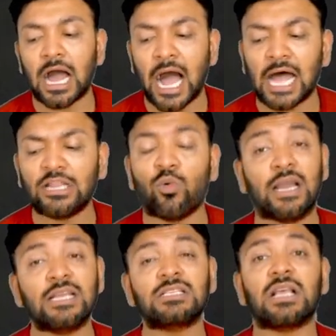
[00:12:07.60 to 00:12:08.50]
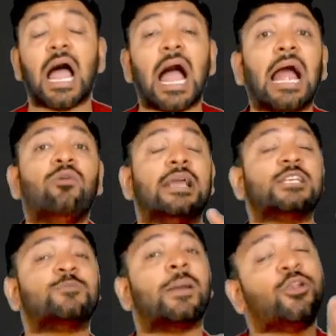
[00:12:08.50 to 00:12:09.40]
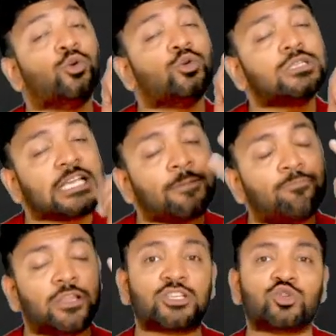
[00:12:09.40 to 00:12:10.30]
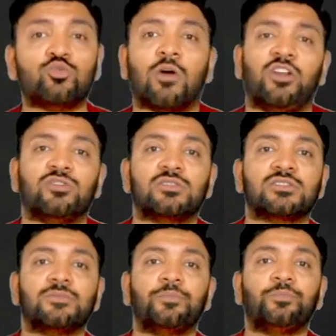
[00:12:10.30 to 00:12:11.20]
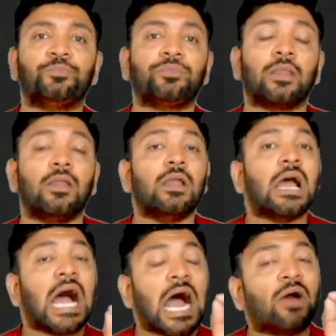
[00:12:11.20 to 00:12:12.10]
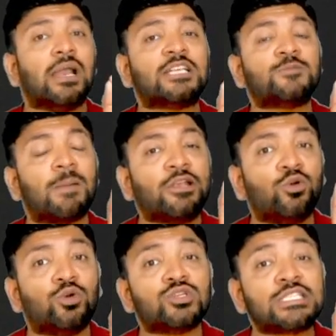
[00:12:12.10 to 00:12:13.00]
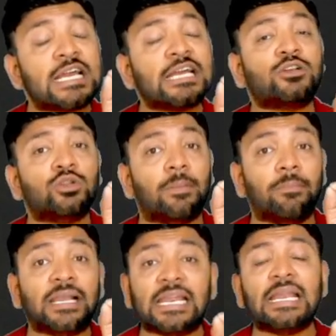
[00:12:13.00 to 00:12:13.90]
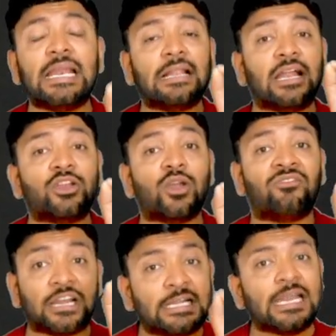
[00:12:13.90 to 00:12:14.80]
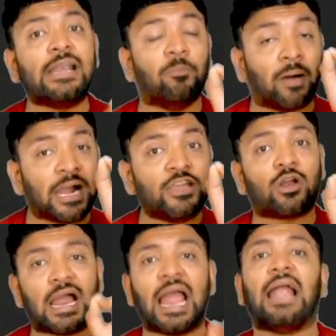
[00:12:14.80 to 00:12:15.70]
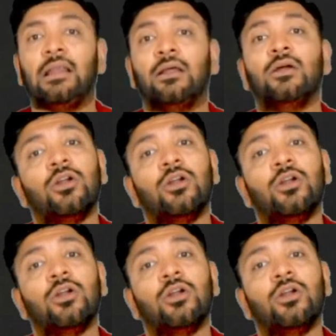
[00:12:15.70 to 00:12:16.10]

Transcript: Otherwise, I would expect you to skip these two modules. I would expect you to stick to the material that you have written by your hand.